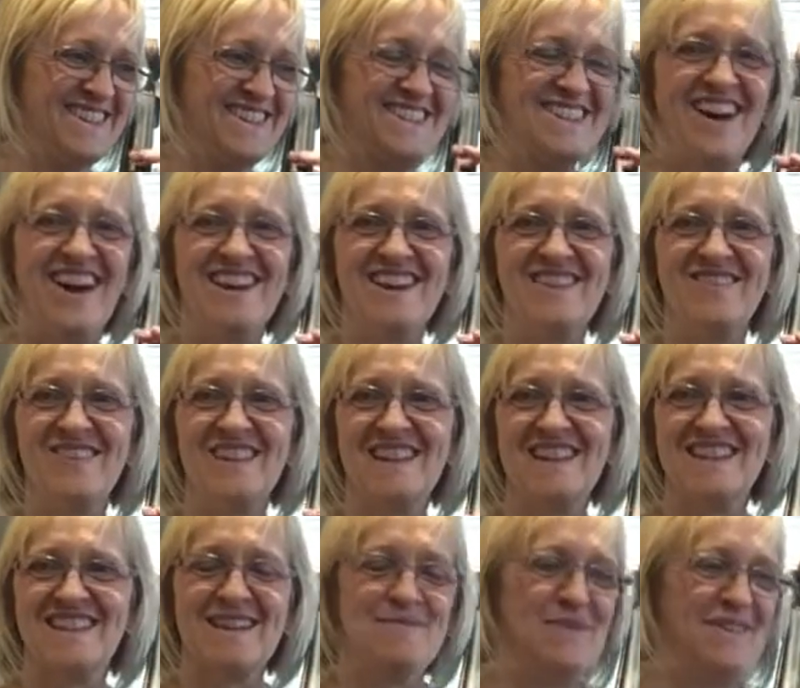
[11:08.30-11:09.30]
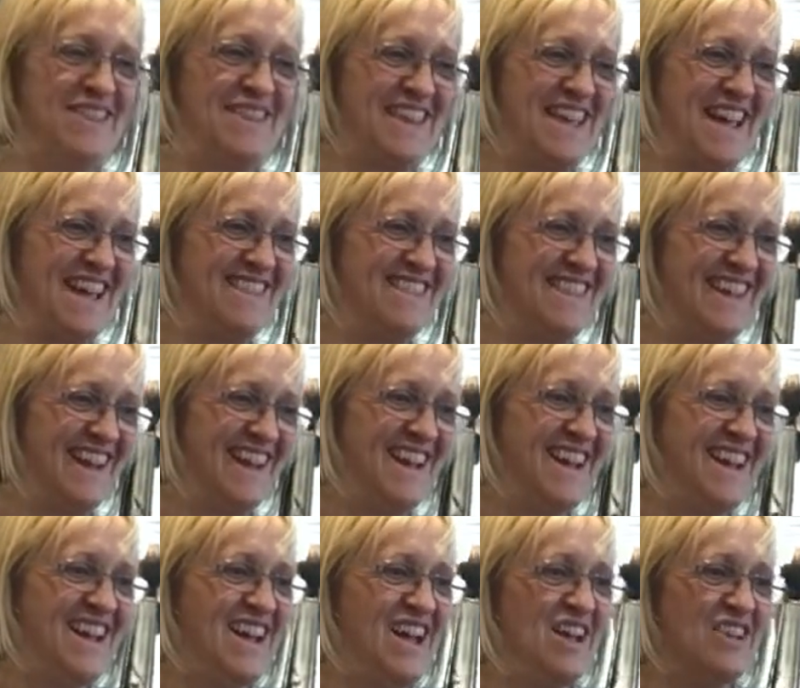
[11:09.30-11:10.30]
Tiny mini slip at the end there.
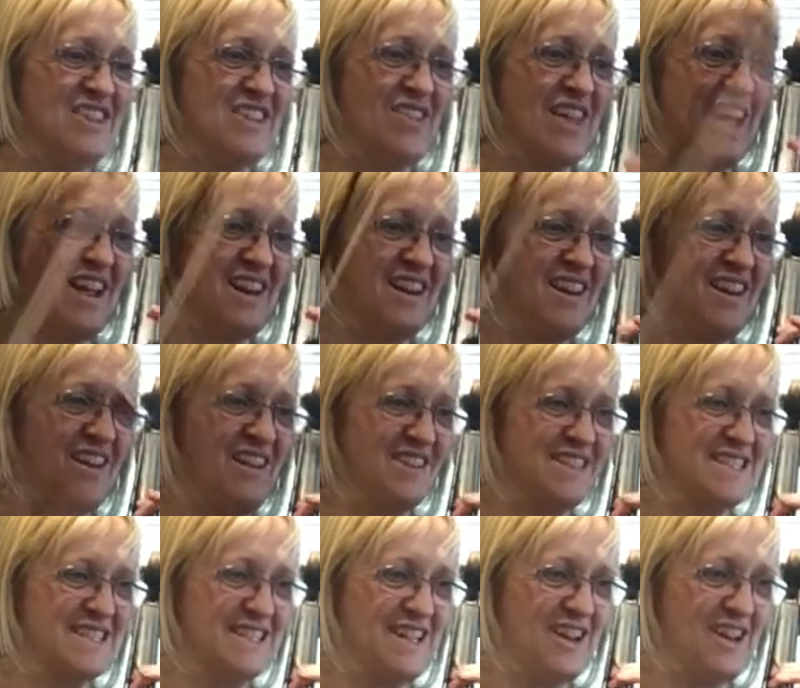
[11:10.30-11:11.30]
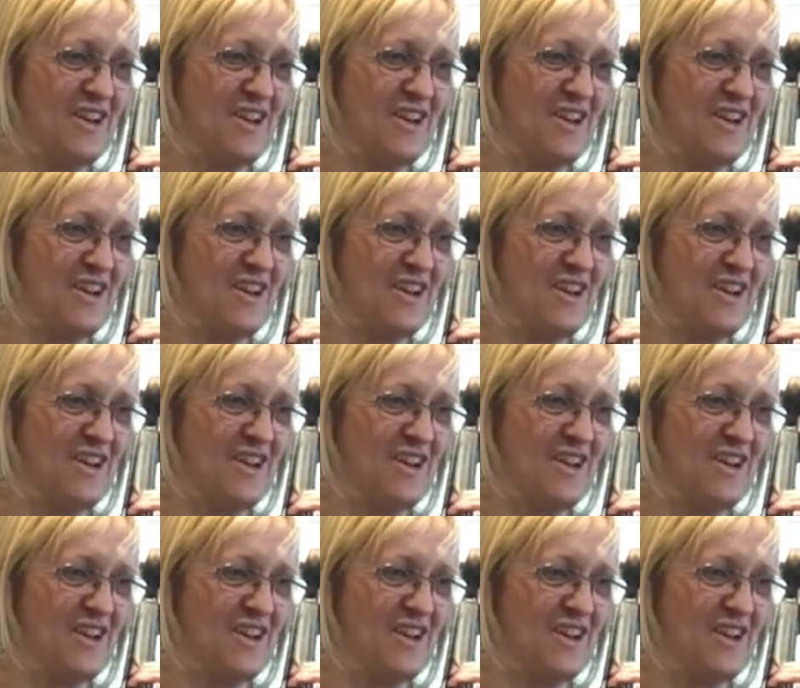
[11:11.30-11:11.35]
So that last